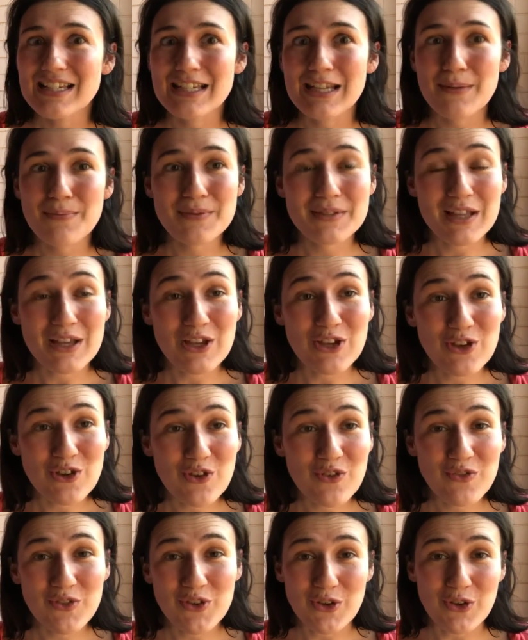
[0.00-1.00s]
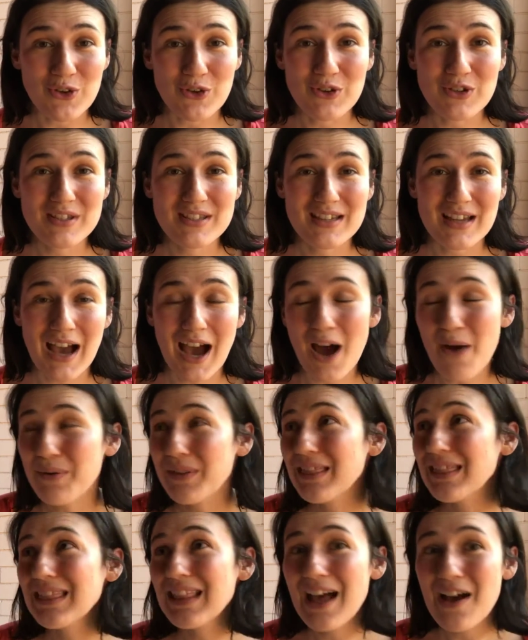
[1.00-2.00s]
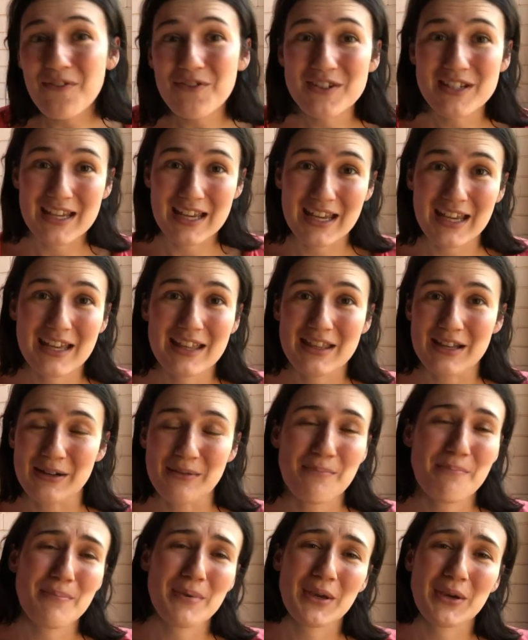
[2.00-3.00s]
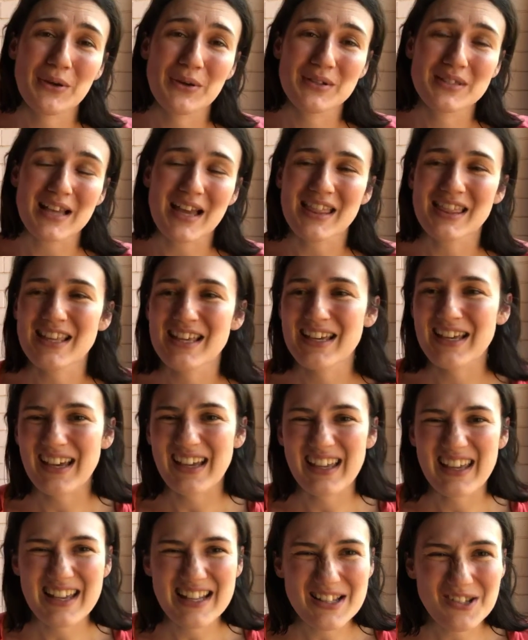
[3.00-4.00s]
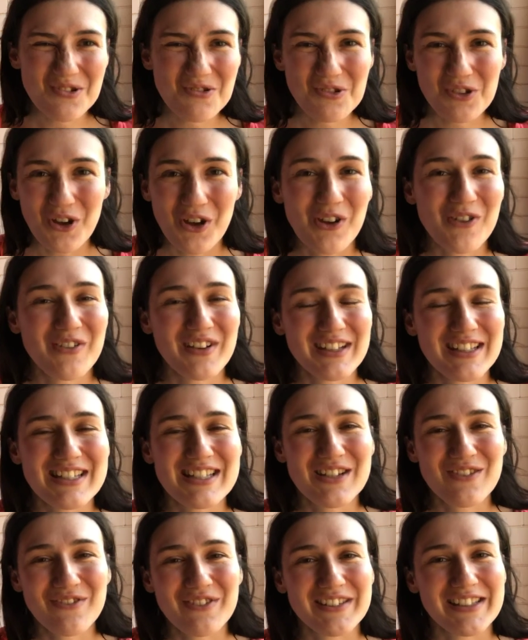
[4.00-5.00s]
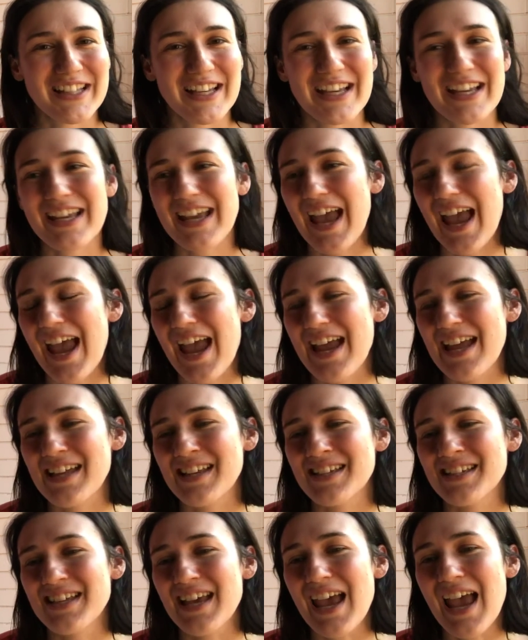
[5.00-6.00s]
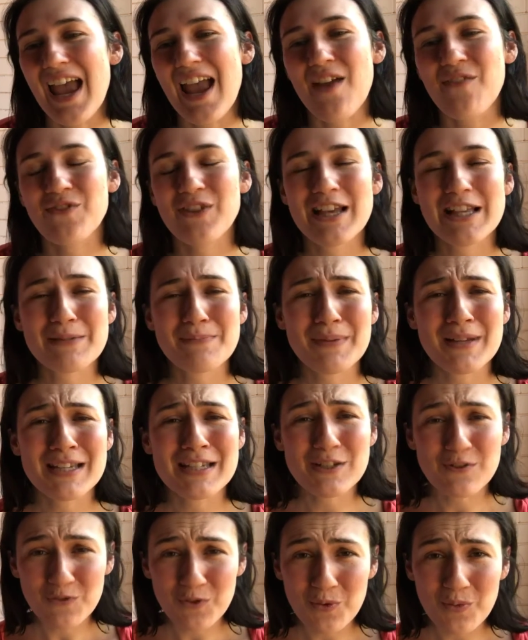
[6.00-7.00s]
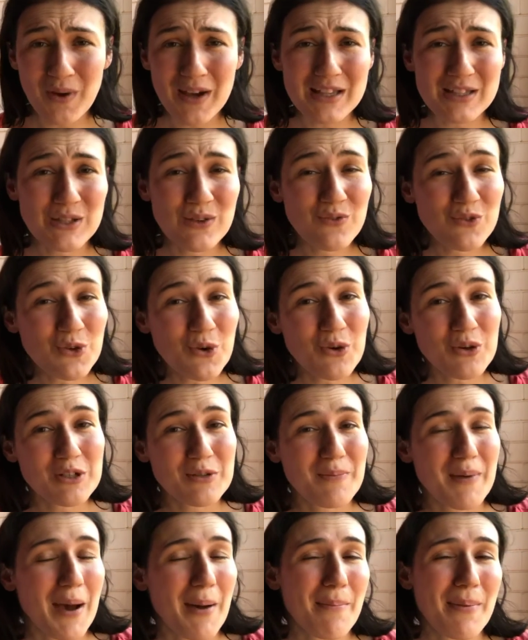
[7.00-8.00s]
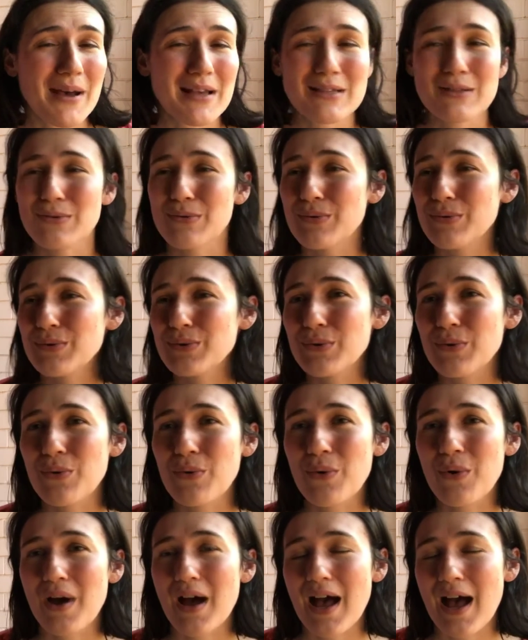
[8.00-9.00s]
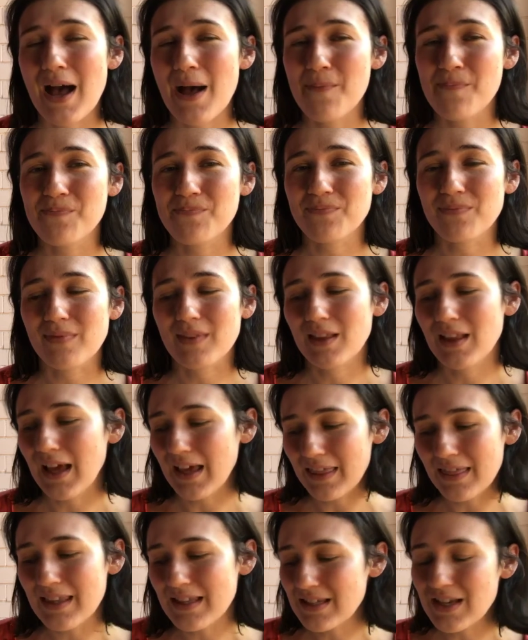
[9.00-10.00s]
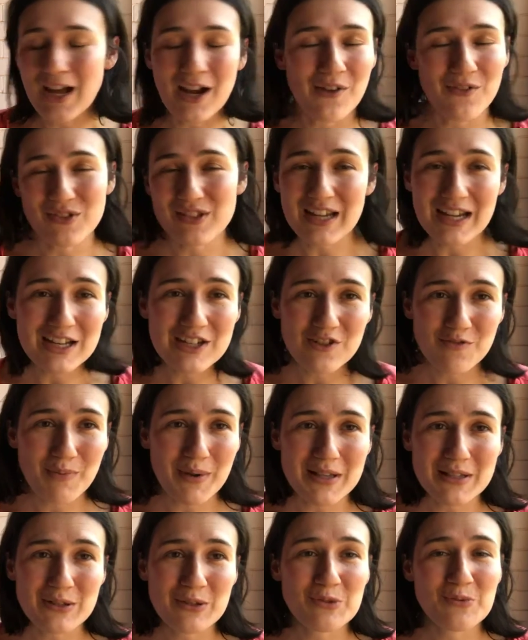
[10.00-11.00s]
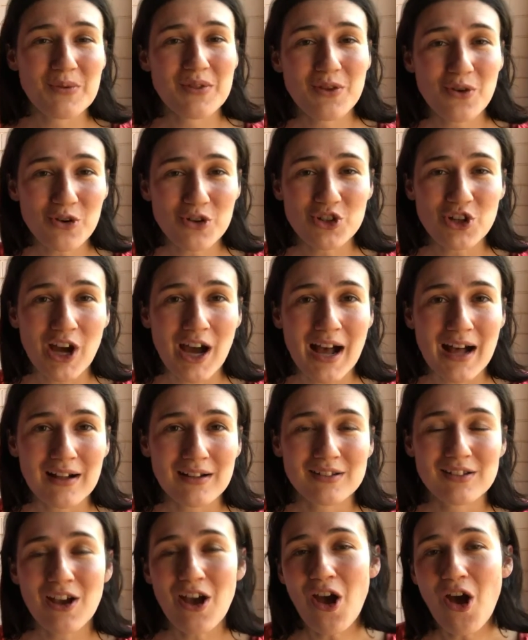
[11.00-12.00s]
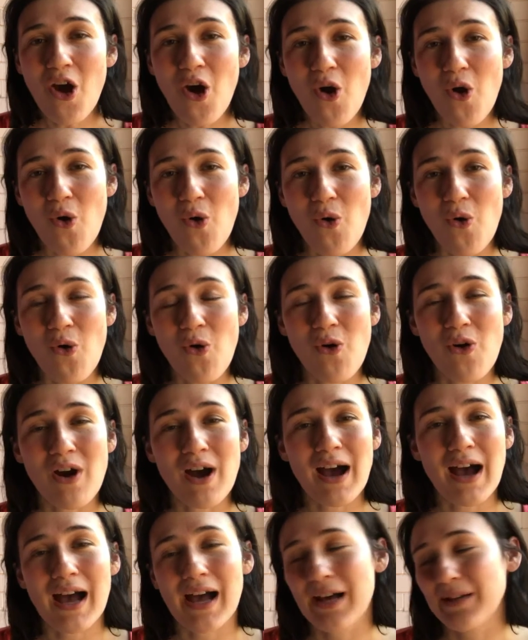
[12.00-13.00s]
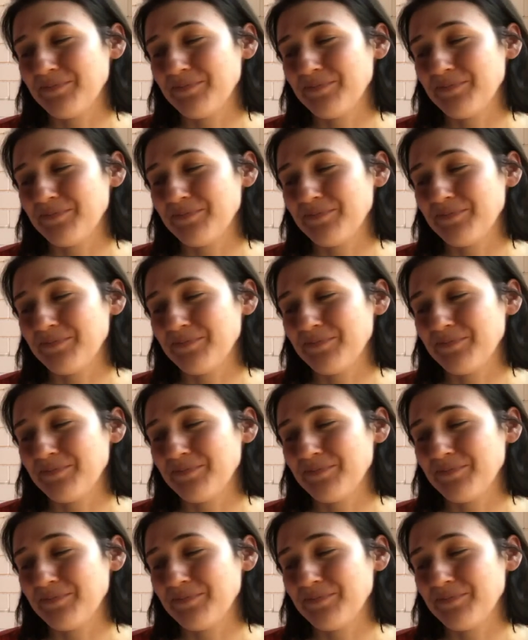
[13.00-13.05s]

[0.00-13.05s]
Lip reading: tips that you've used, I would love to hear them, because I think kids all learn really differently, and if there's been different ways you've talked about puzzles, or like this kind of stage of puzzles with your child, or